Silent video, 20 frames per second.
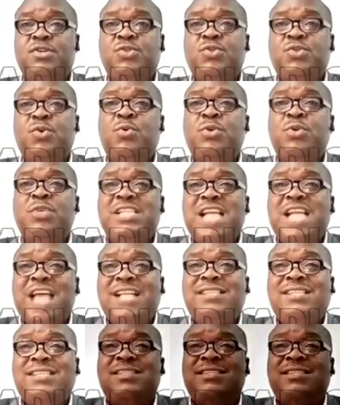So
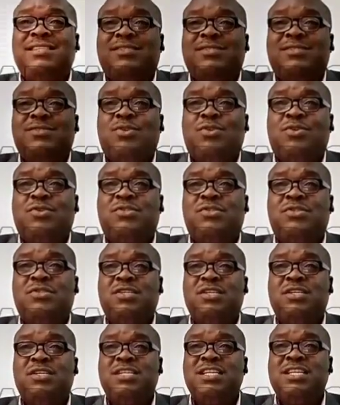that is not
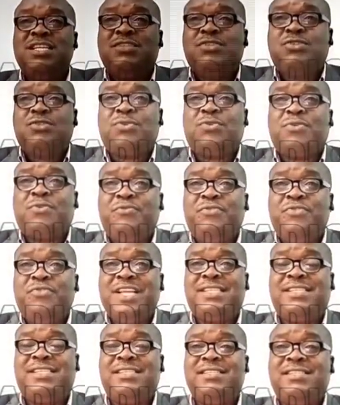the sort of
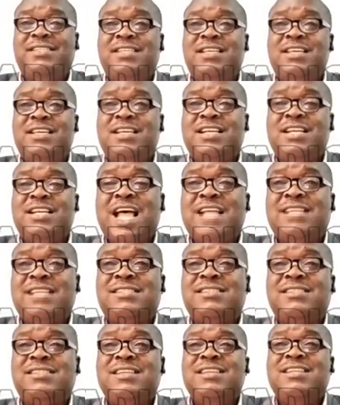rating
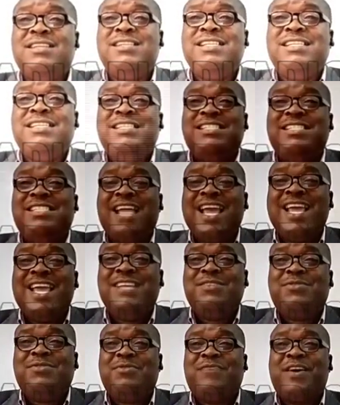that the
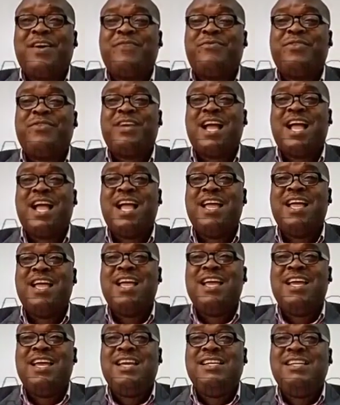giants of Africa,
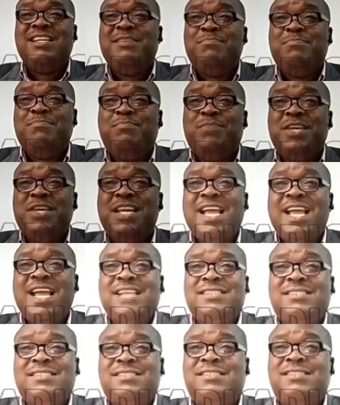the
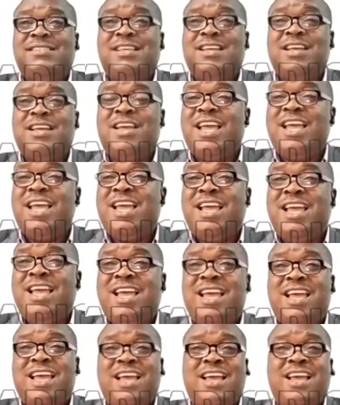biggest
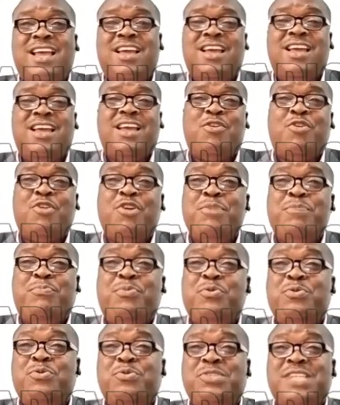oil
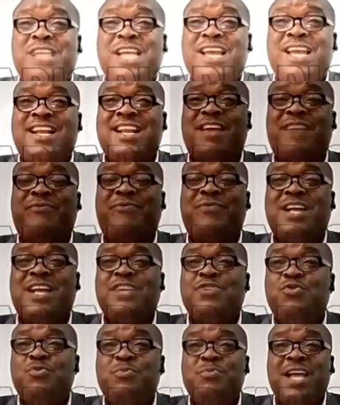producer in Africa,
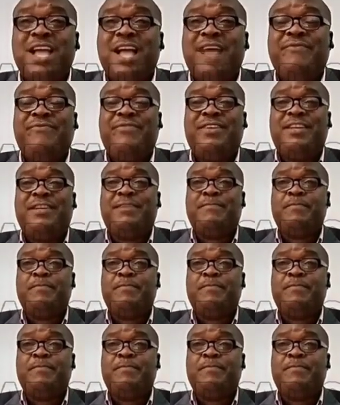should be having.